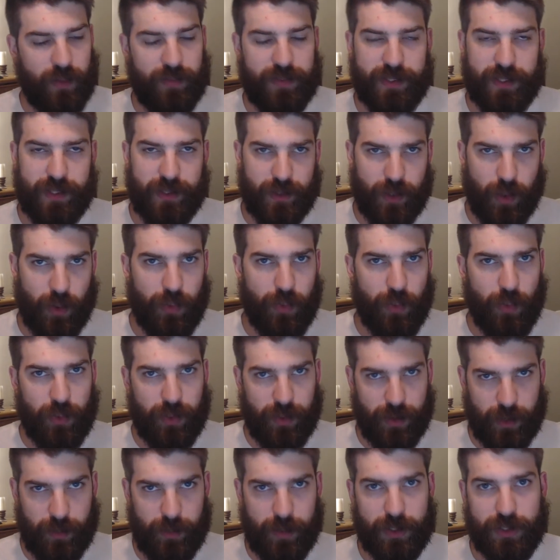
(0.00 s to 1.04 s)
obviously go through
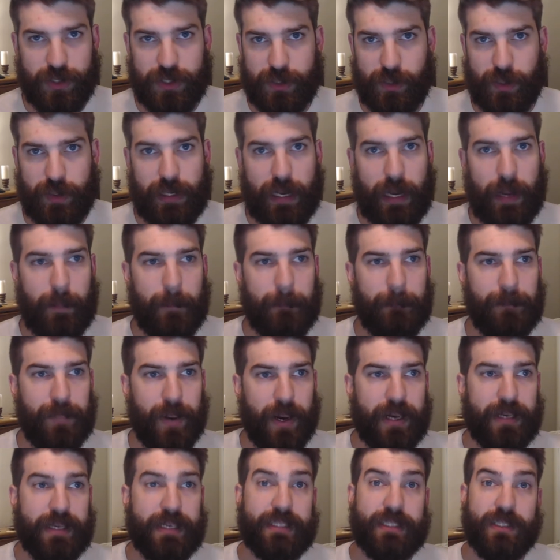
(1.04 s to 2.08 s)
the commercials and whatnot,
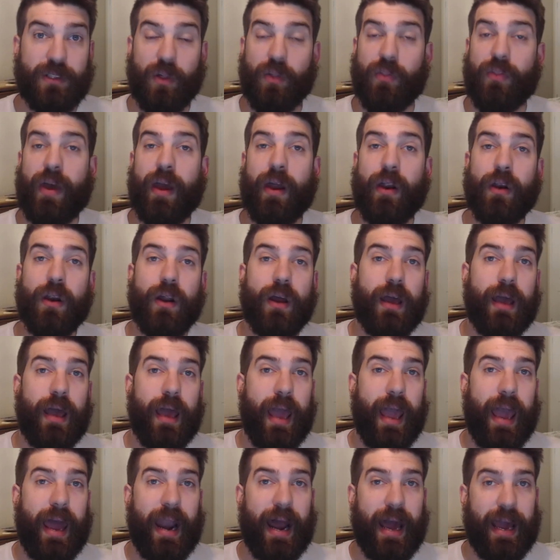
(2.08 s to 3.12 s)
but it's still there.
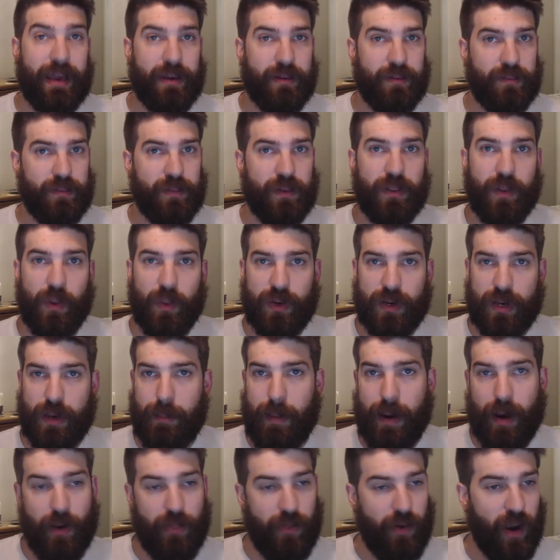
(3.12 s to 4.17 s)
And I did a
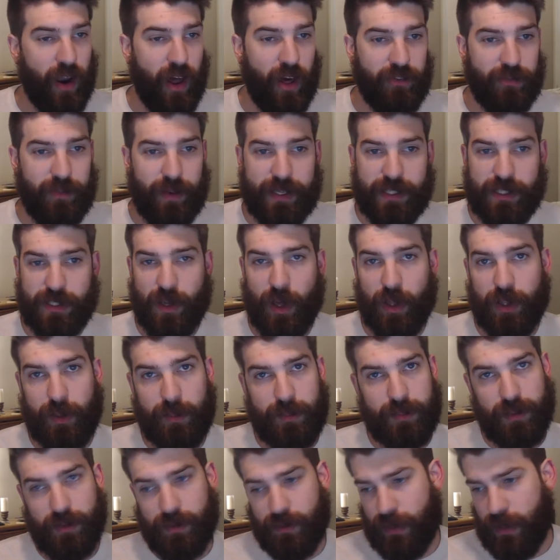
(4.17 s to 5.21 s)
marathon of them. I saw
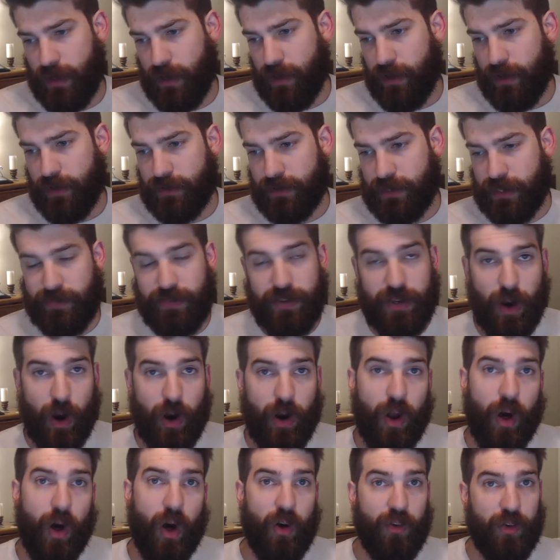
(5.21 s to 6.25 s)
them,
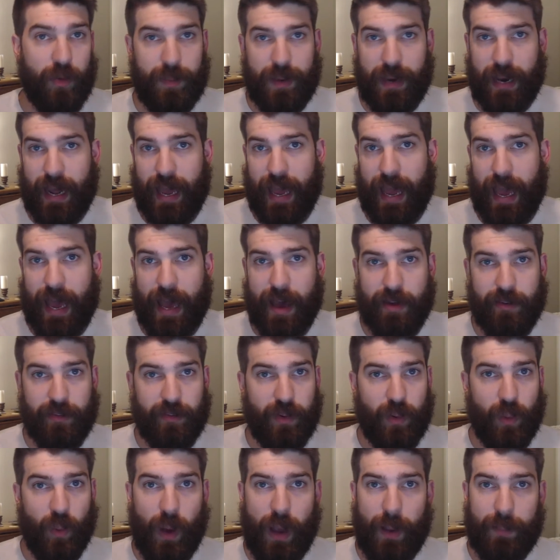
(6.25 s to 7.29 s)
DVR'd all of them, and I
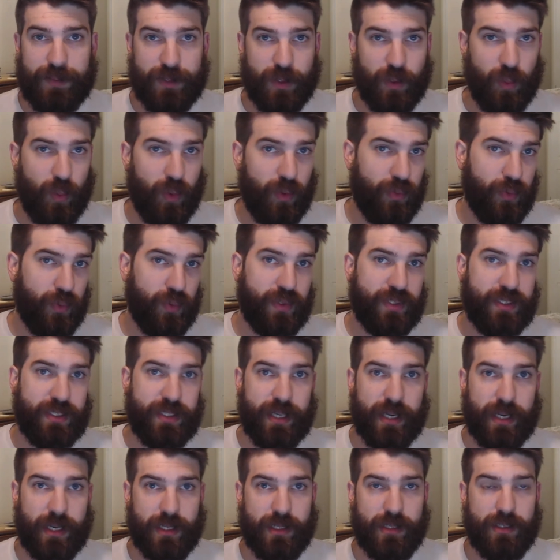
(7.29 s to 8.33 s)
have episode 1 through
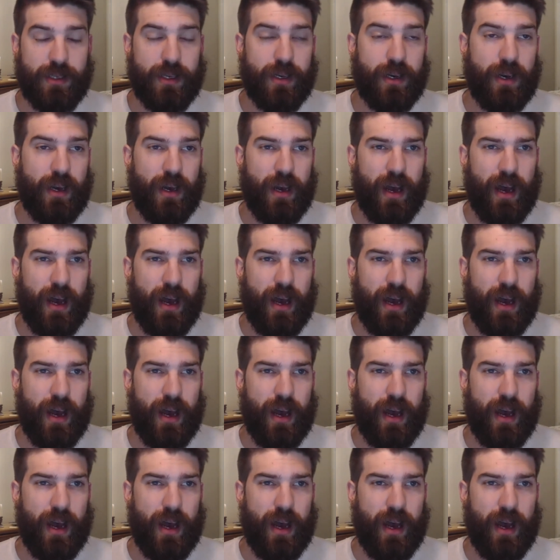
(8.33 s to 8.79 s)
6